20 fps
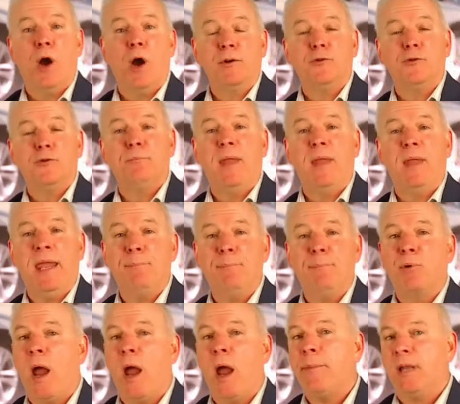are
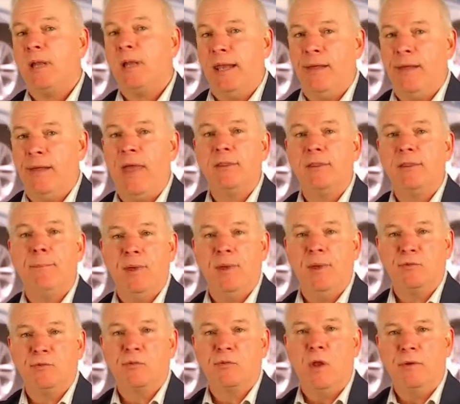displayed prominently at the
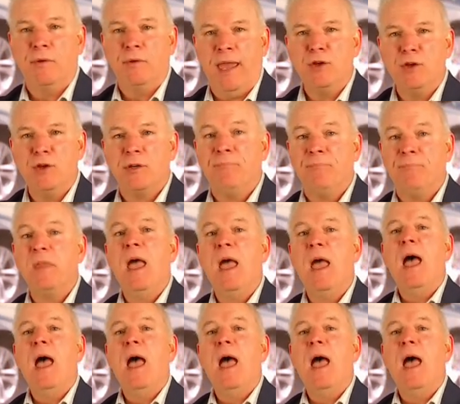business location.